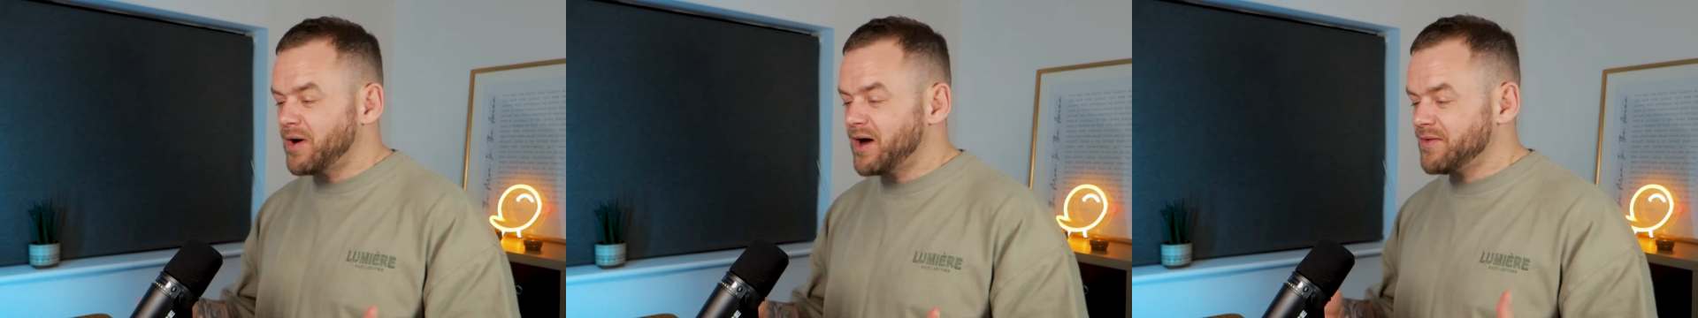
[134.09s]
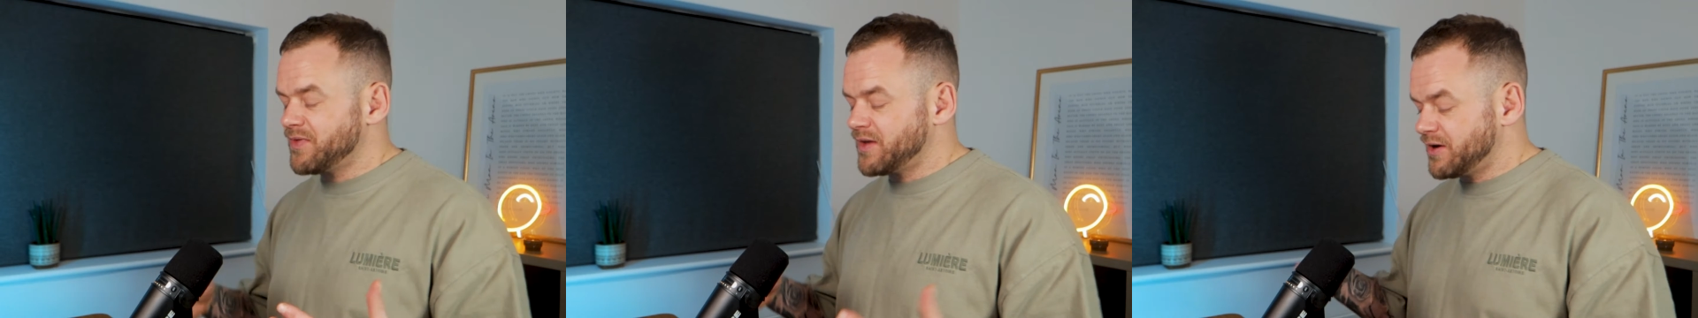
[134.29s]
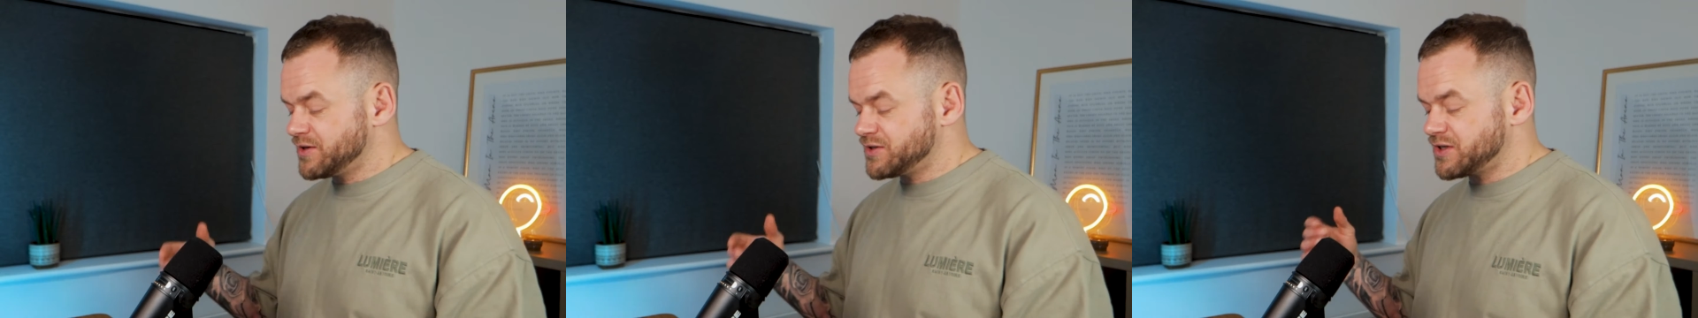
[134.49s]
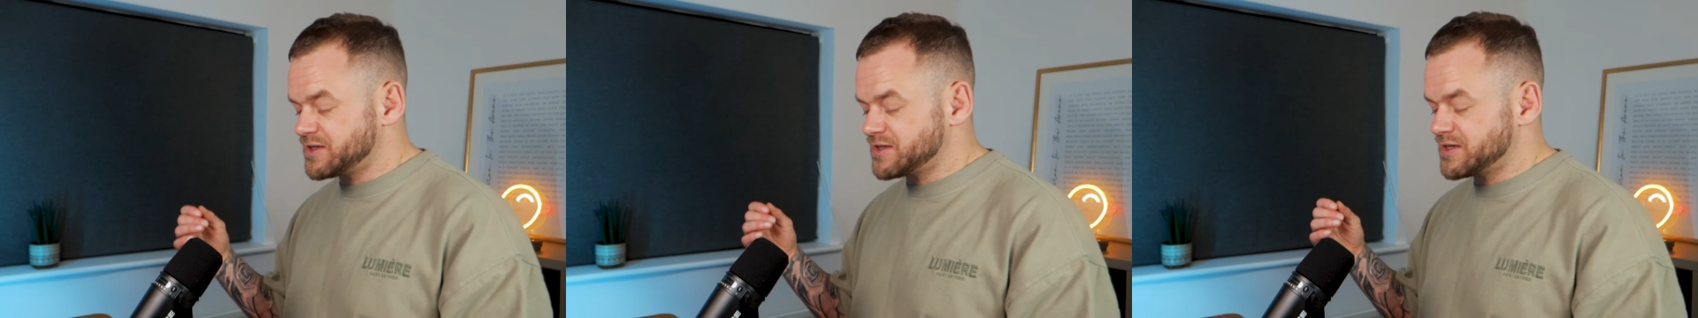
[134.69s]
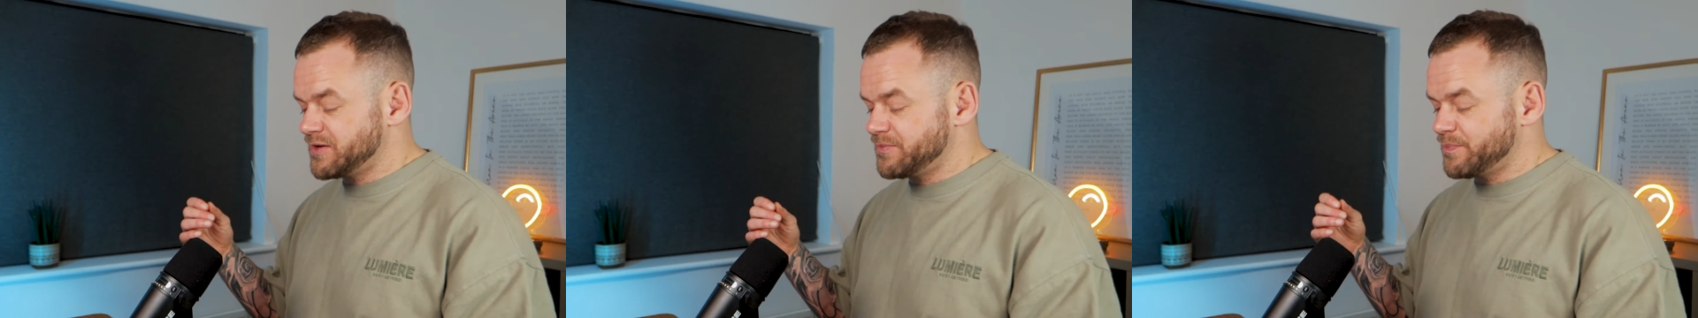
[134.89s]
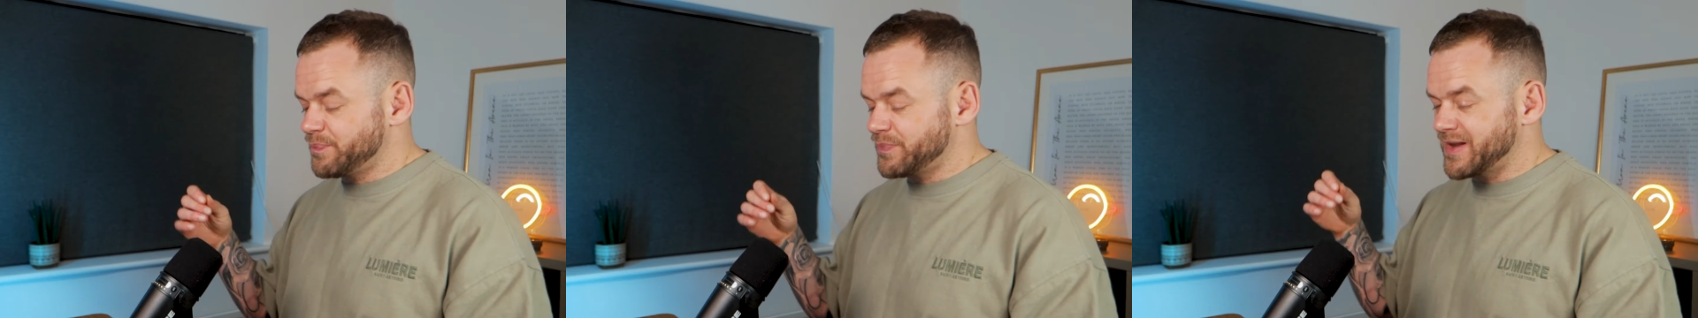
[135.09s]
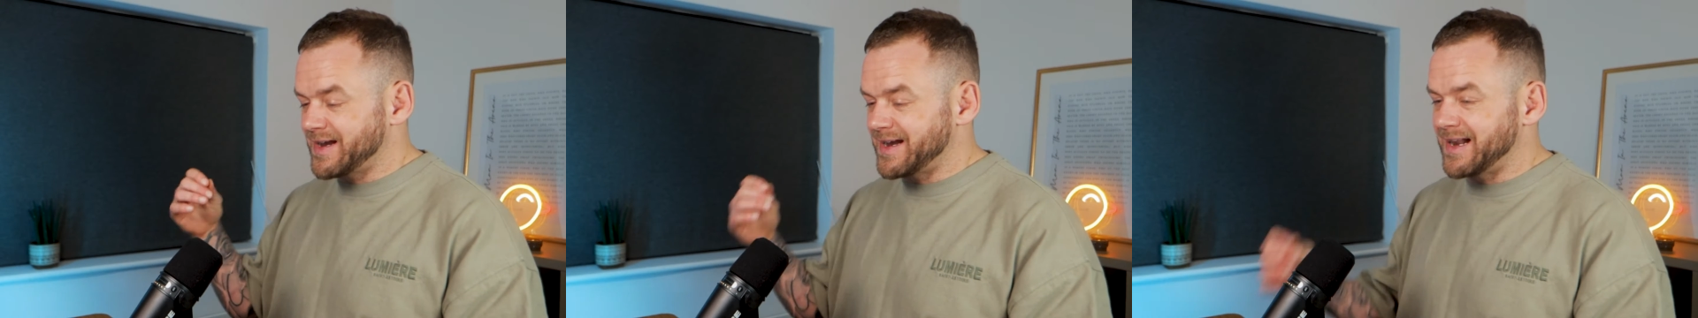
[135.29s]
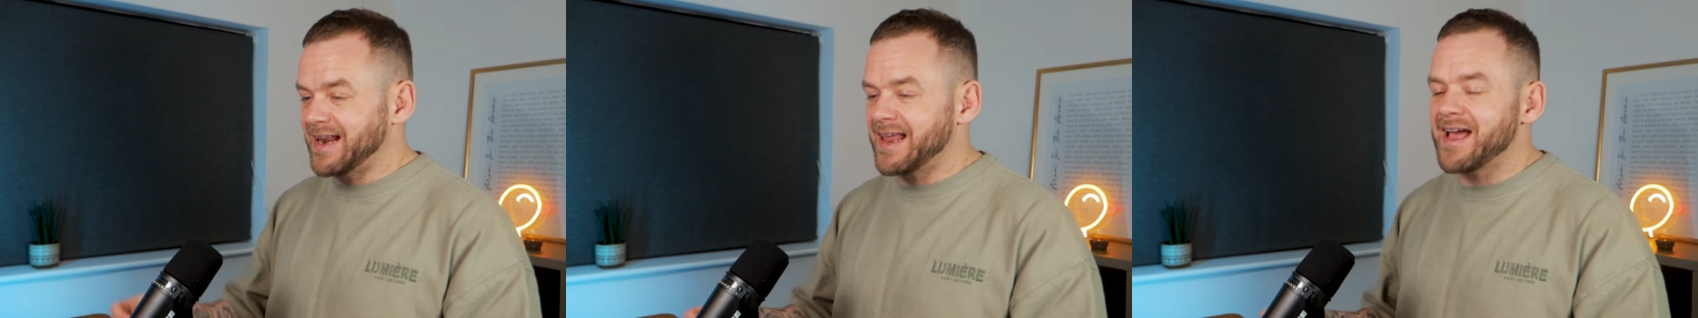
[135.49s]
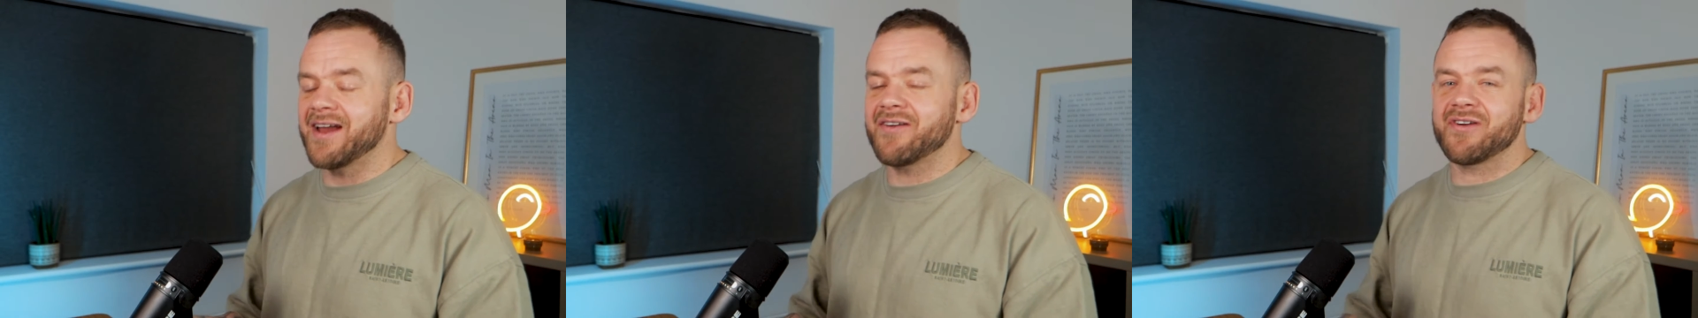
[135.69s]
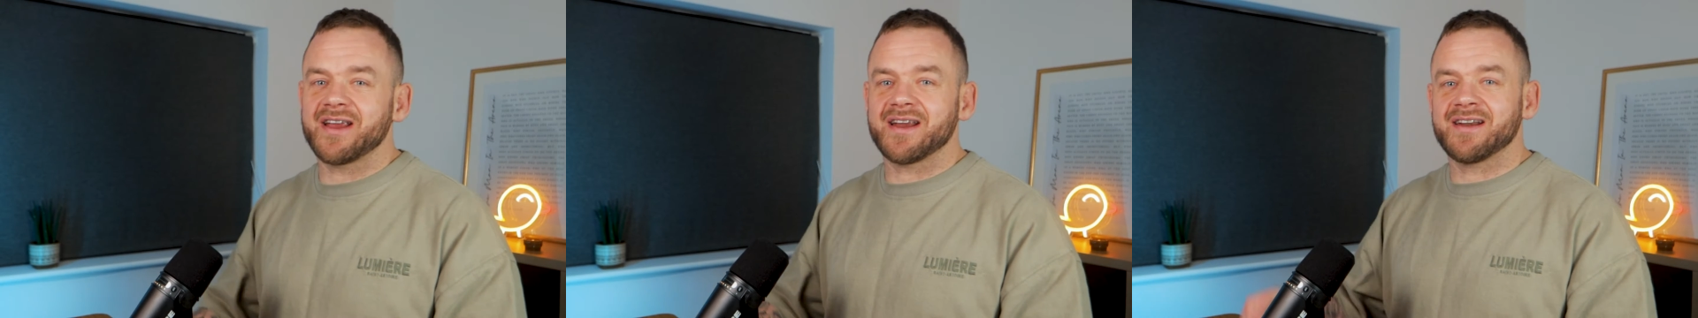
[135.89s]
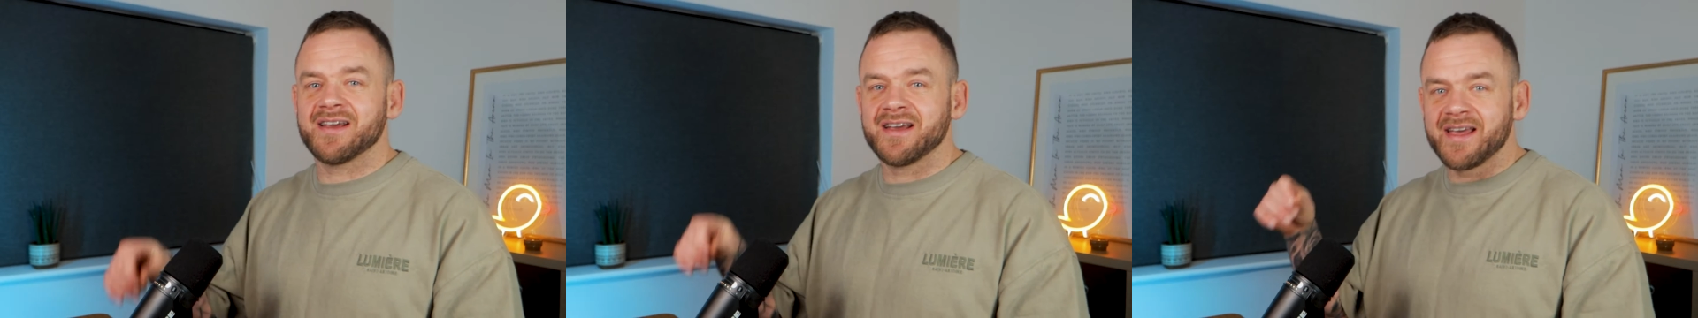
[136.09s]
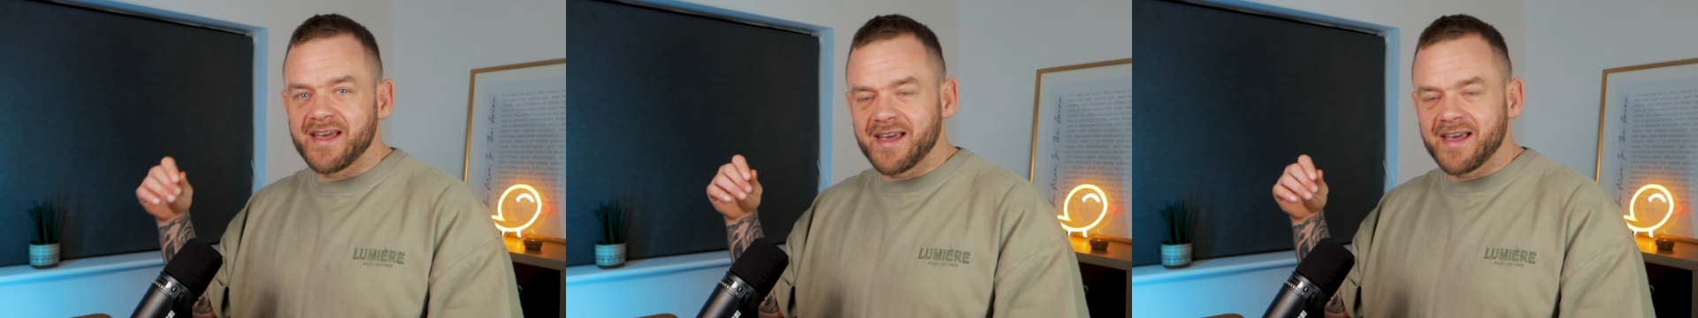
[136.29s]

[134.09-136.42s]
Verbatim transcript: but there are just some glaring